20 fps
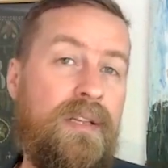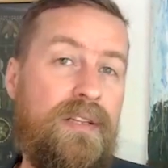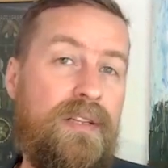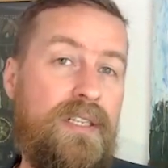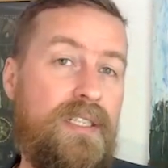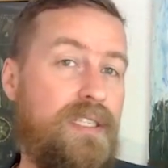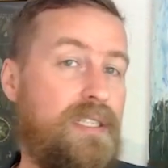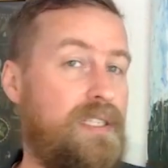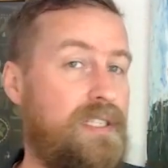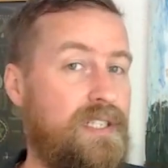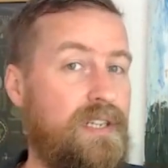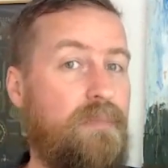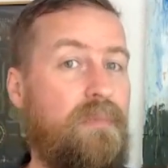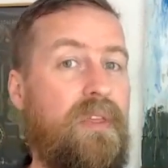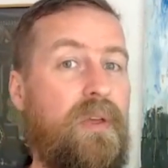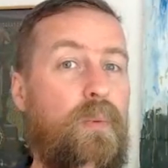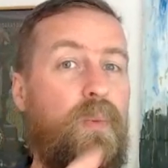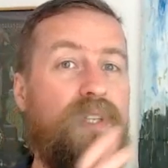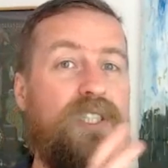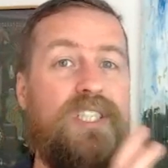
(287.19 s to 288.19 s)
This is
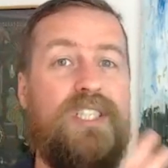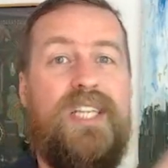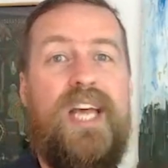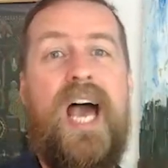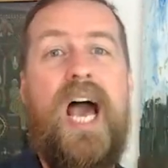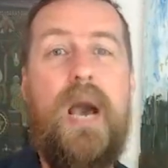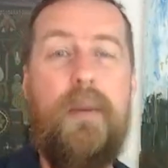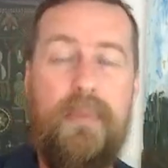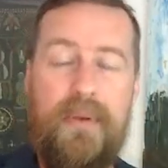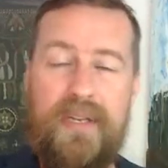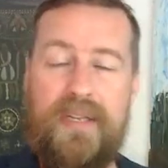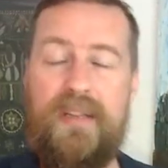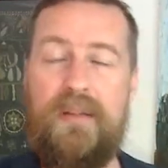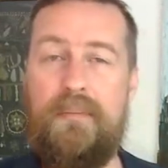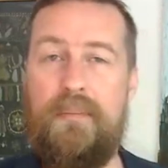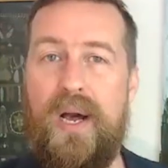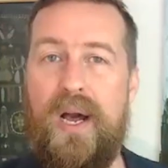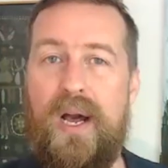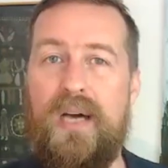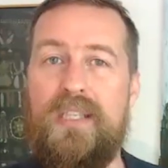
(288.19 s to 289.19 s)
something which has happened in the
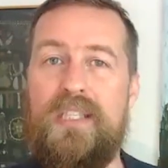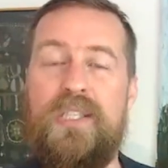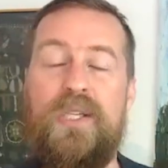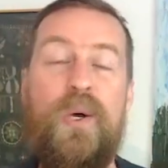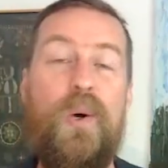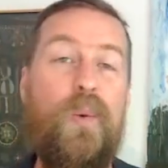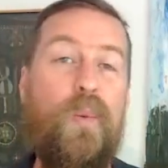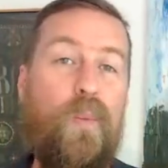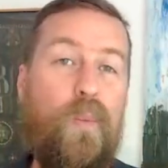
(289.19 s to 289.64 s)
past.